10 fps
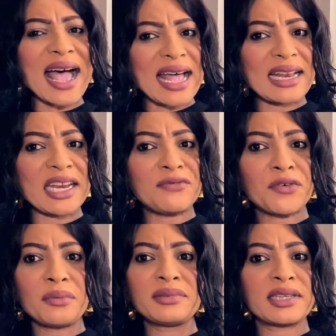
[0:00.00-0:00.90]
Arlen
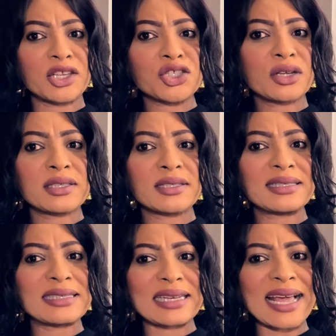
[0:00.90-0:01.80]
from Delicious
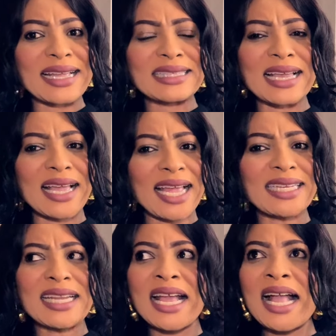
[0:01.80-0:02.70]
Delight.
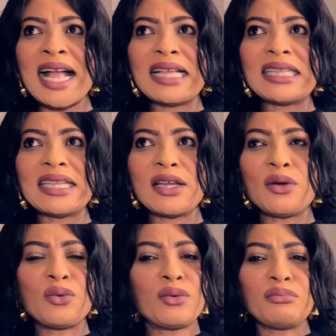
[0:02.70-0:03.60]
And
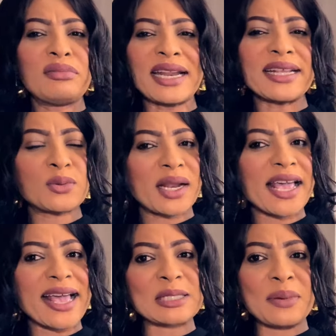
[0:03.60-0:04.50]
that is what
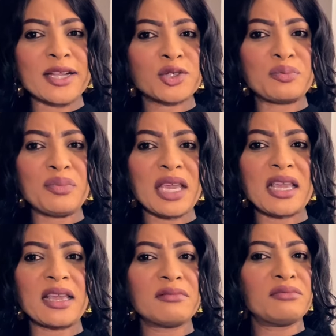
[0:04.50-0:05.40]
I aspire to
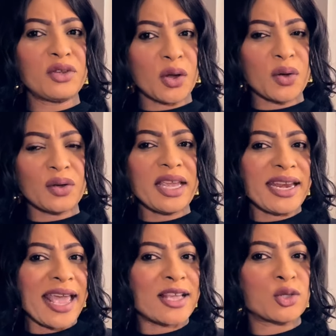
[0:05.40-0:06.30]
be, you know,
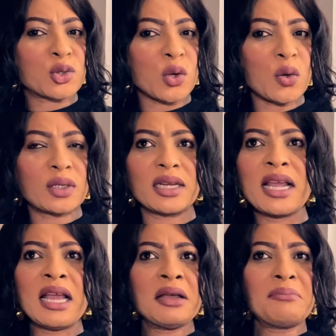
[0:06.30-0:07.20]
in her zone,
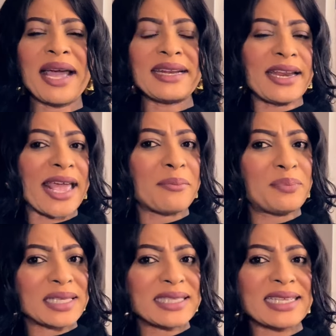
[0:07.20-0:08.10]
minding her
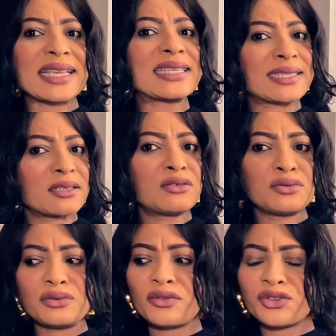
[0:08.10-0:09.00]
business and
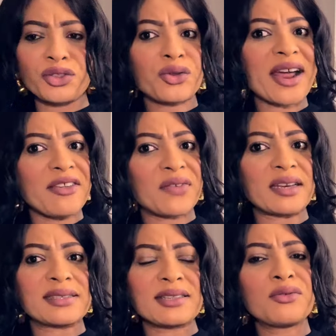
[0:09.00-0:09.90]
still
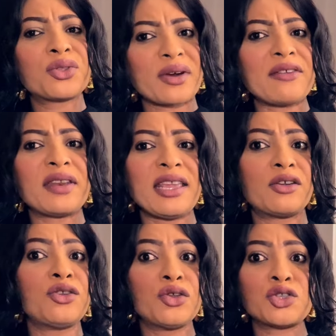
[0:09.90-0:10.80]
thriving
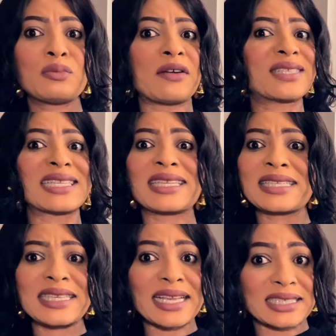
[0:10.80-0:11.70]
here on YouTube after
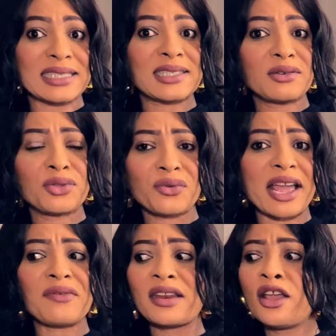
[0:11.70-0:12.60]
6 years. She's still
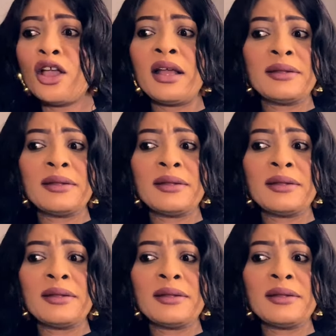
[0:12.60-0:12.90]
thriving.